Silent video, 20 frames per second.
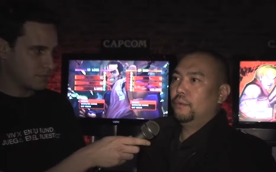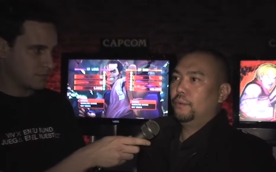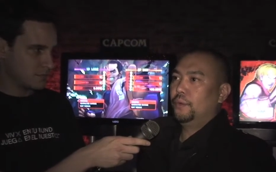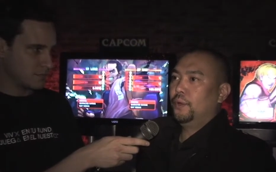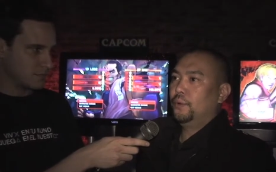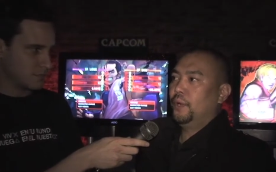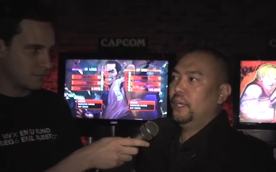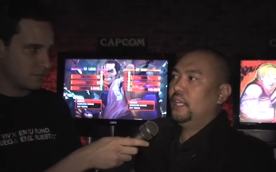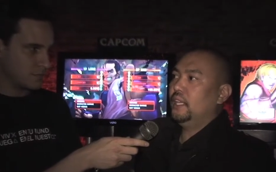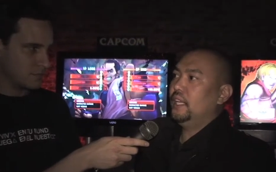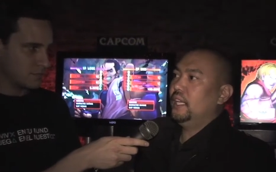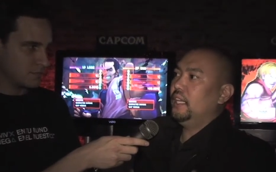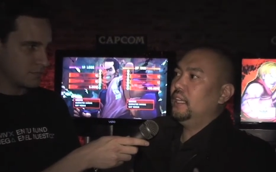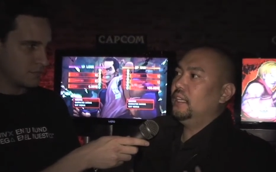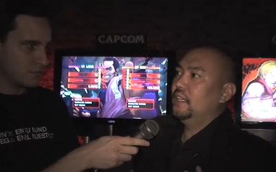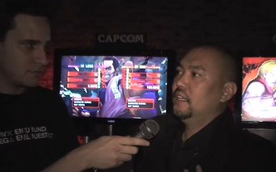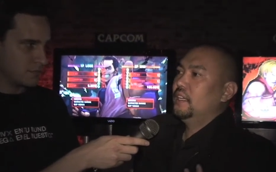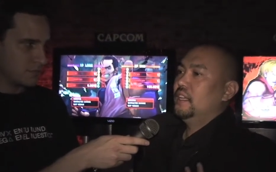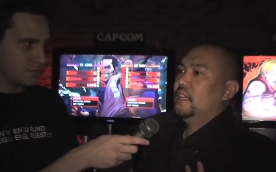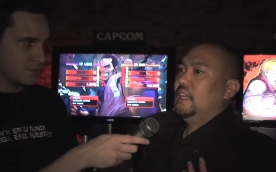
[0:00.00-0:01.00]
Speaker 1: we're
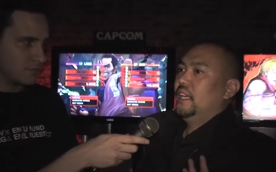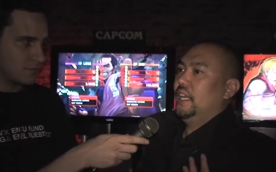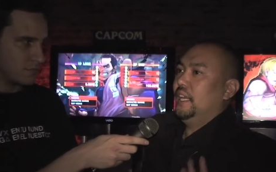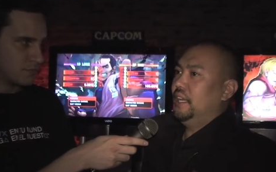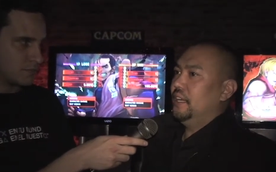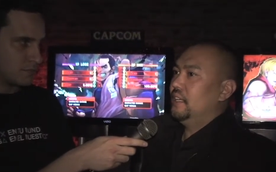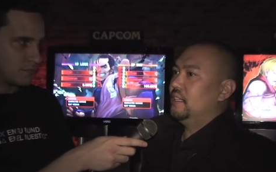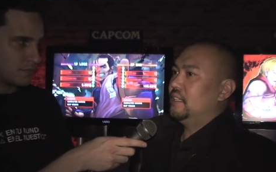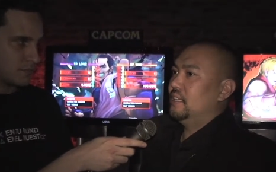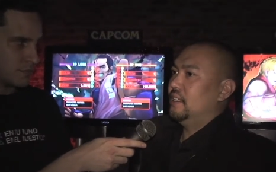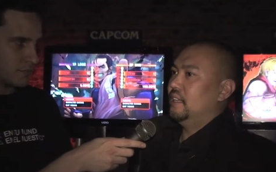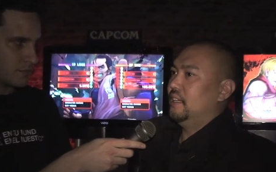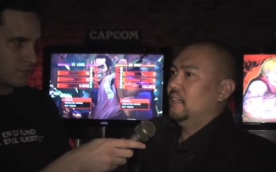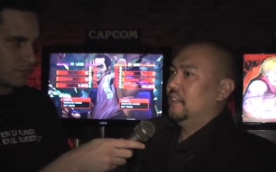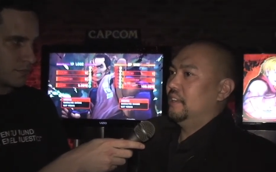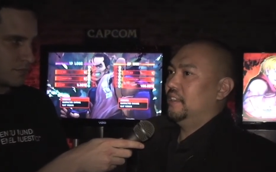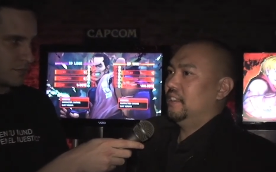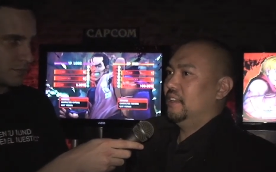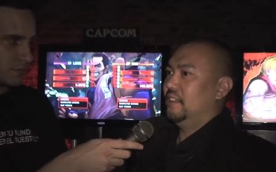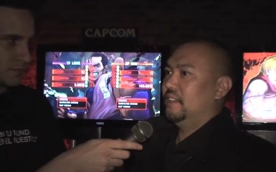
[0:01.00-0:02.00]
really here
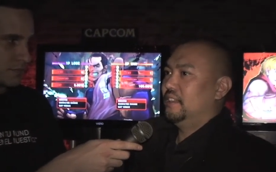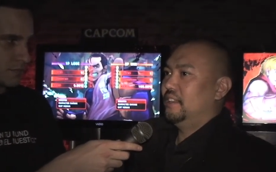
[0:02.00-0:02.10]
to